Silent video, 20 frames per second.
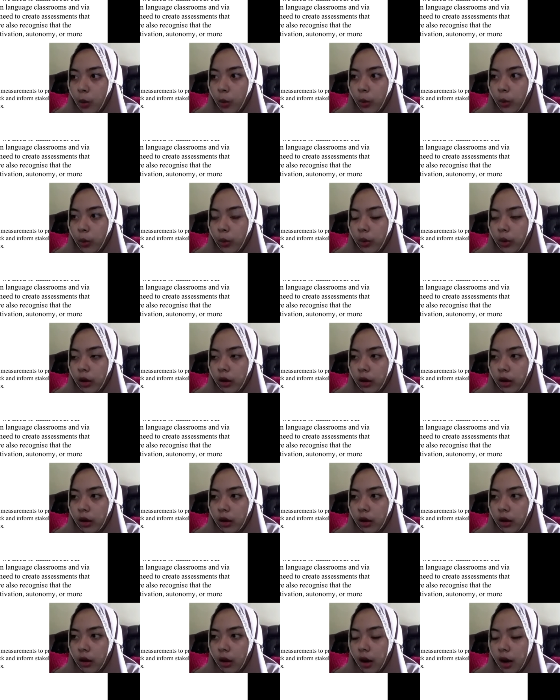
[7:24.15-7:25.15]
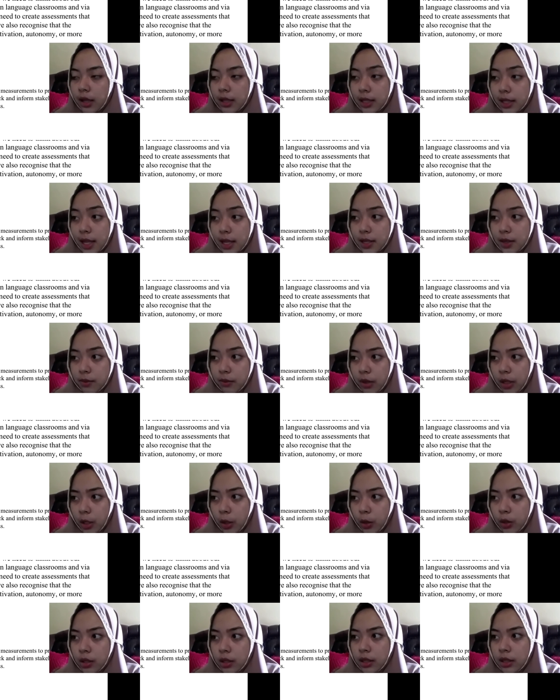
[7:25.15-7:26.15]
where
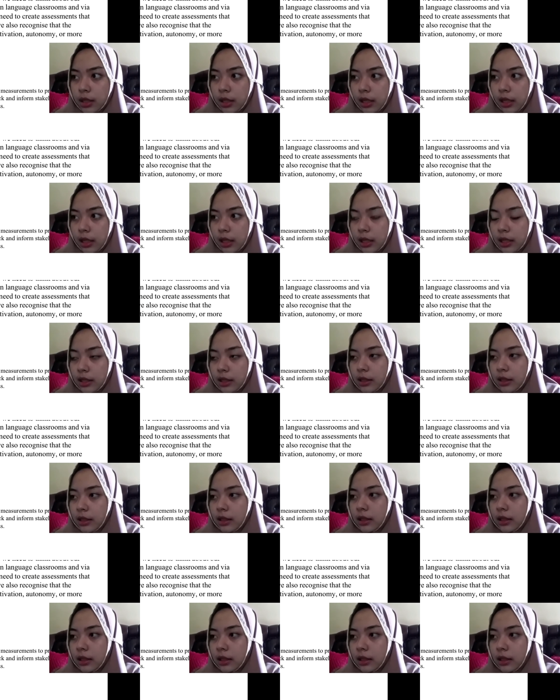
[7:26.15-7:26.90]
assessment sits